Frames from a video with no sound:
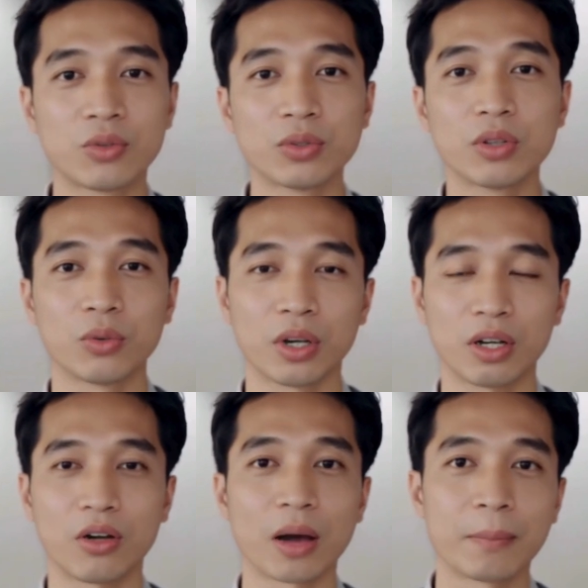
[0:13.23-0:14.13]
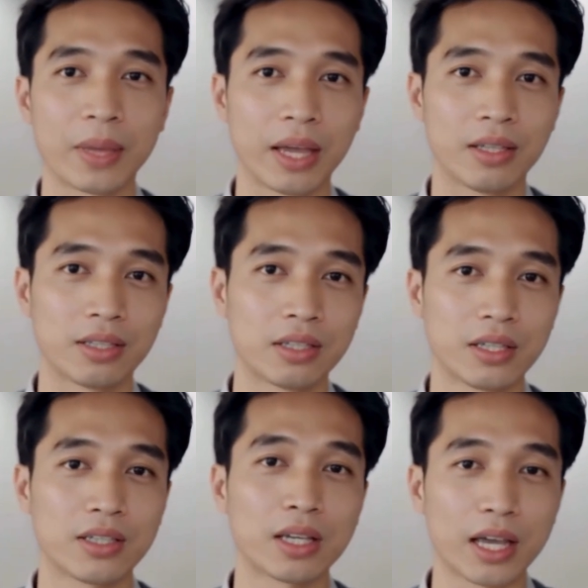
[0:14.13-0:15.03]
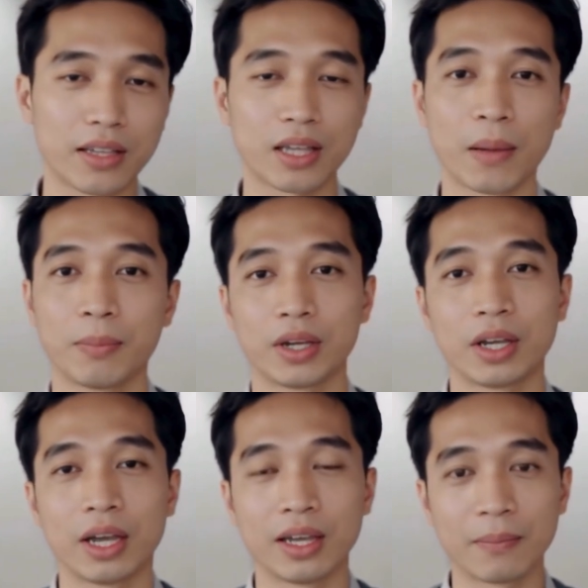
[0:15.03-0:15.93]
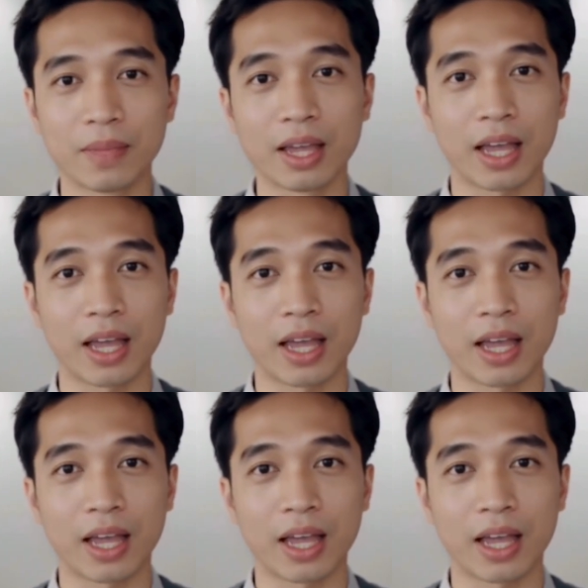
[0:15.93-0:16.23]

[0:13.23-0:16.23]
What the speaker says: with some critical updates you need to stay on top of your game.